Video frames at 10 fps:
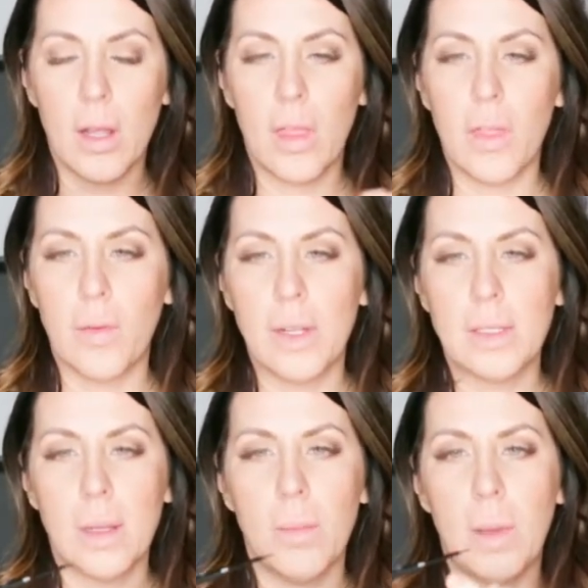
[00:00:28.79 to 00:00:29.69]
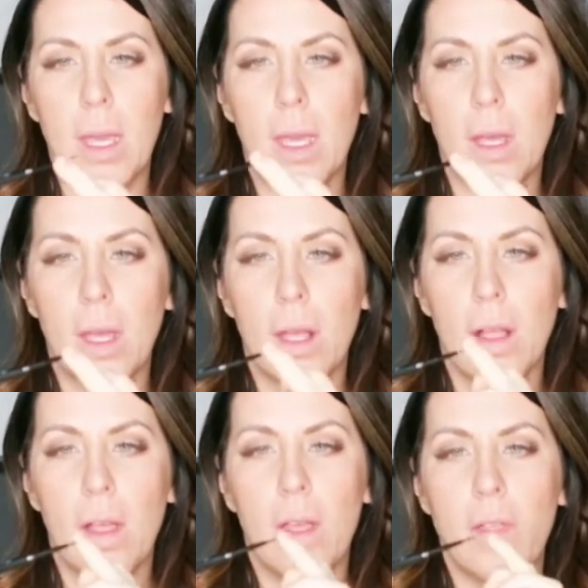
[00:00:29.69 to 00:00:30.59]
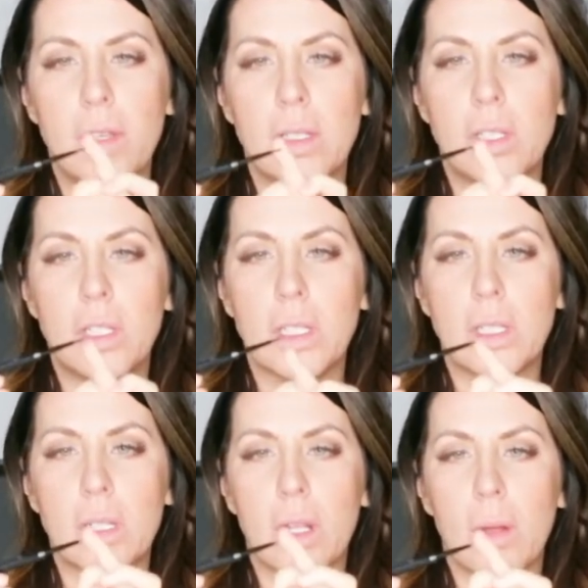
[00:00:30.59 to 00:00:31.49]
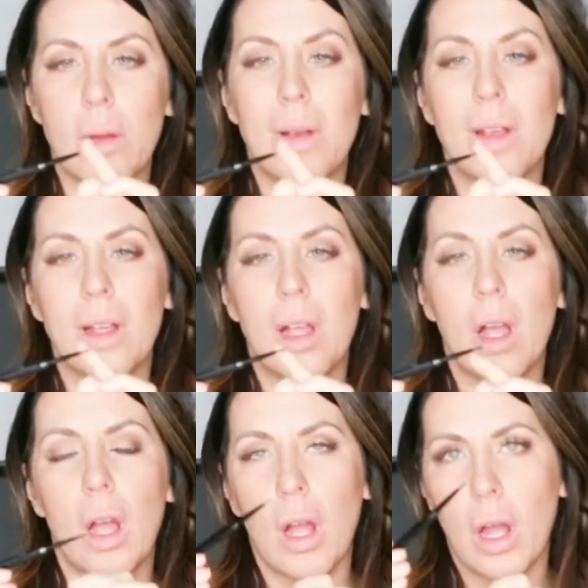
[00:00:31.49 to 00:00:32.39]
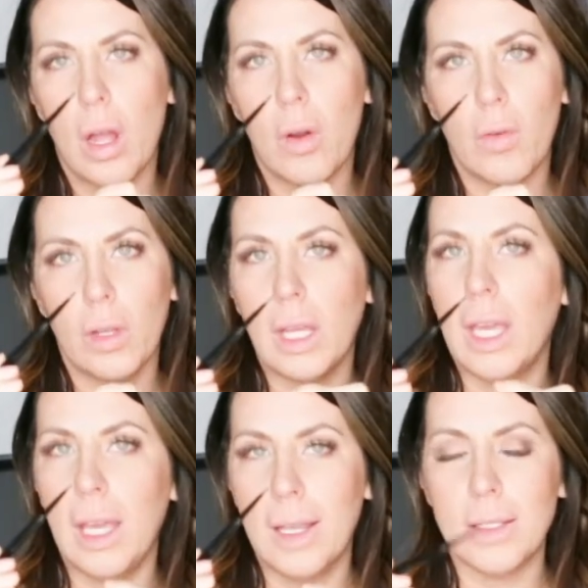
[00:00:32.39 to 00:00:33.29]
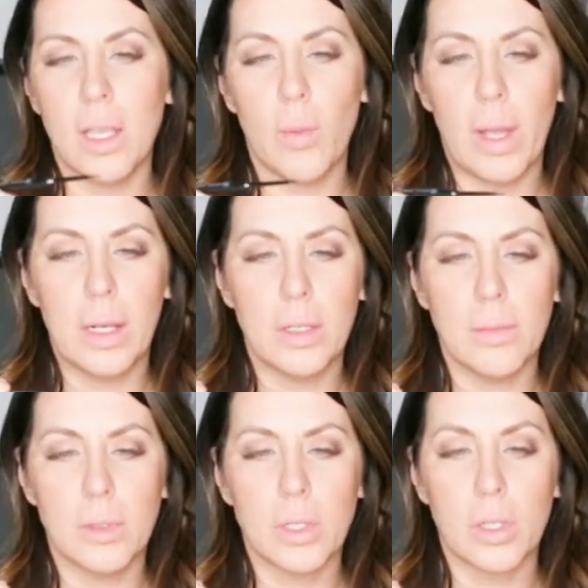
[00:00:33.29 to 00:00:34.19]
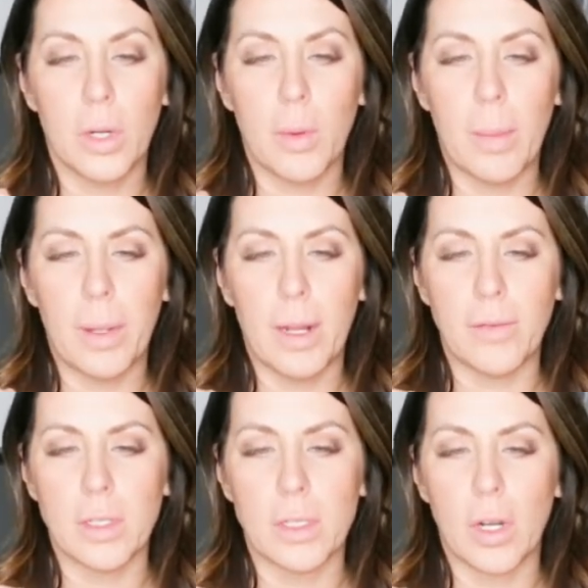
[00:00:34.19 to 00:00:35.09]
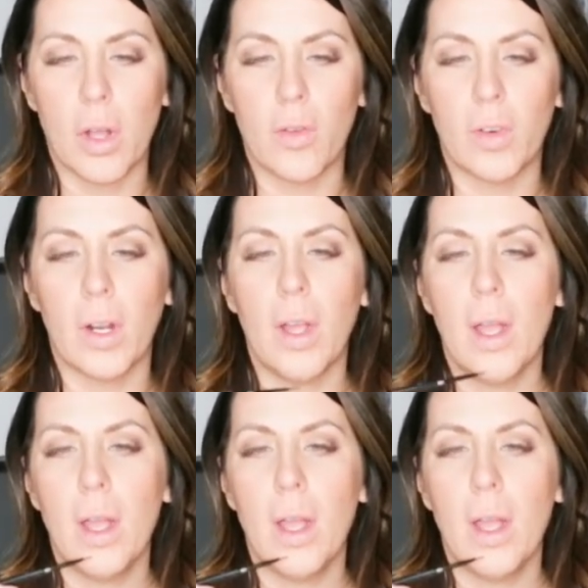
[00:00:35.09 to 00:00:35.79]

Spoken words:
The reason being, this is just a really easy way to screw up and have to start over.